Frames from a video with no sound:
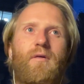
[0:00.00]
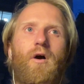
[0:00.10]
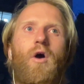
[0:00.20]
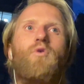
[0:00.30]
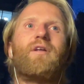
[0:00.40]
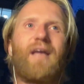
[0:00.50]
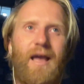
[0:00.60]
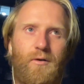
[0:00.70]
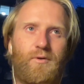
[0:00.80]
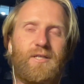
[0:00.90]
owning
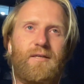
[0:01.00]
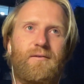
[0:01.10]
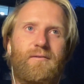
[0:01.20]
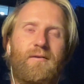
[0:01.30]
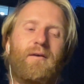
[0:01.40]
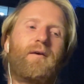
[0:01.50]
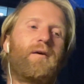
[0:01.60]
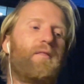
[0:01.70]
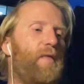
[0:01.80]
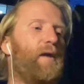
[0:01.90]
equity.
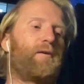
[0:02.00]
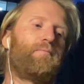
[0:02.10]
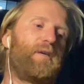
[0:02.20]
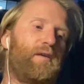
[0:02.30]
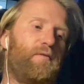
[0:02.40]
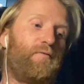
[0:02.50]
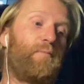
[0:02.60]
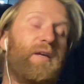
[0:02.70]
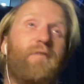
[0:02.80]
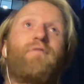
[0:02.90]
That can be from
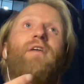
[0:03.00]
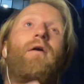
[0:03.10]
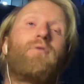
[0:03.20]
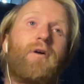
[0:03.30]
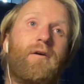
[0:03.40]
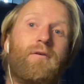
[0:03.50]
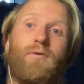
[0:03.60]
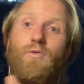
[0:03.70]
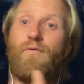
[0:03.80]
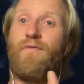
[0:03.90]
being a founder
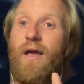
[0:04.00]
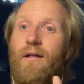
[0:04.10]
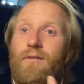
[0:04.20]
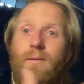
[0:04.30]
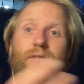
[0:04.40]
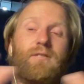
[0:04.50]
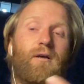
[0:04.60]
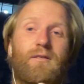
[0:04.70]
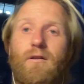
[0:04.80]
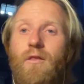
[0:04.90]
who failed and then
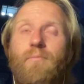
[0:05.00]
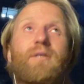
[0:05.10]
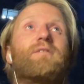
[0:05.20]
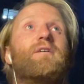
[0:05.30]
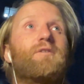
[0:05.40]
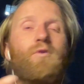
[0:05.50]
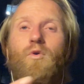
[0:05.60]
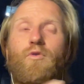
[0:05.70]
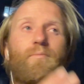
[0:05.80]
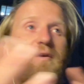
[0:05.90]
started another business,
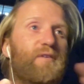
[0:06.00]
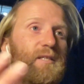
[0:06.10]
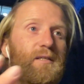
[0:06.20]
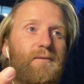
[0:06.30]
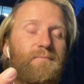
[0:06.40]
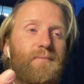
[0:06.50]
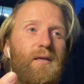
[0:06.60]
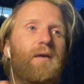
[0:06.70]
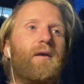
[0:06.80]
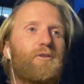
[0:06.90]
or who pivoted
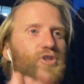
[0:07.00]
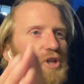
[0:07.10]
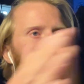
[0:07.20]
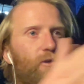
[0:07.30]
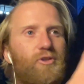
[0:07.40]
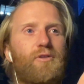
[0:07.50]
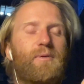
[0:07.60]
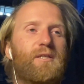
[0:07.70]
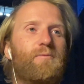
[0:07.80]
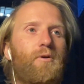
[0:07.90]
and changed the
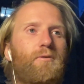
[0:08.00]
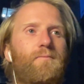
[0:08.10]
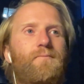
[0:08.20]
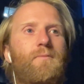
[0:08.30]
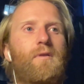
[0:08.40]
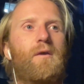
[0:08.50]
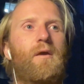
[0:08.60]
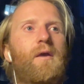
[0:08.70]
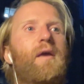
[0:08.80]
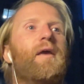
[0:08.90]
business model.
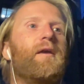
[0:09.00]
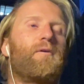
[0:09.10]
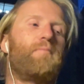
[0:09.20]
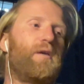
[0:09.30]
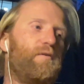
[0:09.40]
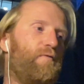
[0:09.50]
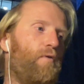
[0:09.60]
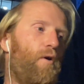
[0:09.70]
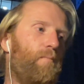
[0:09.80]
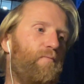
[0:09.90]
It can be
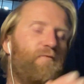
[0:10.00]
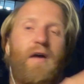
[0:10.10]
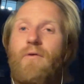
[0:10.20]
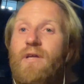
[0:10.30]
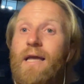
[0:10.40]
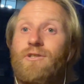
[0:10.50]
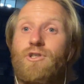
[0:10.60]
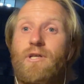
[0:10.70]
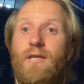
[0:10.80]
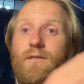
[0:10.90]
from founding
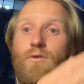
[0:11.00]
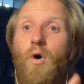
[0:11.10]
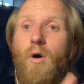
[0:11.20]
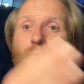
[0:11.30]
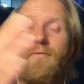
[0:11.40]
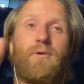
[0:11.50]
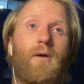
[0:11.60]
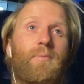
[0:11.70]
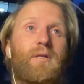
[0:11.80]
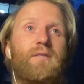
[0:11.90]
engineers who hop from
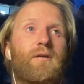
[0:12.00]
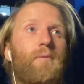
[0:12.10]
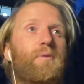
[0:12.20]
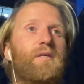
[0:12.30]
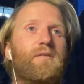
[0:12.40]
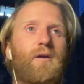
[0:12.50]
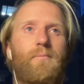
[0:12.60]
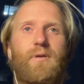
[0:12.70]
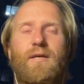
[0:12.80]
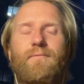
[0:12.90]
company to company to
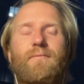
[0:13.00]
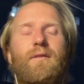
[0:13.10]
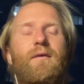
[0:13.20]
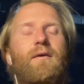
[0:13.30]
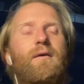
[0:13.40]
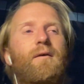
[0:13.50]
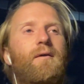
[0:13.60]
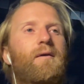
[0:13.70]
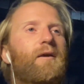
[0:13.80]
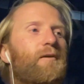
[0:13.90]
company.
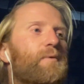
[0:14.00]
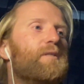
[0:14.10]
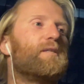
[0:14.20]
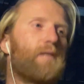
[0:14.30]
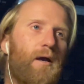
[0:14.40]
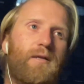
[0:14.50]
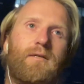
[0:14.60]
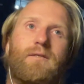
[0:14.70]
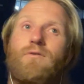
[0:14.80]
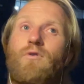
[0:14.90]
It can be designers who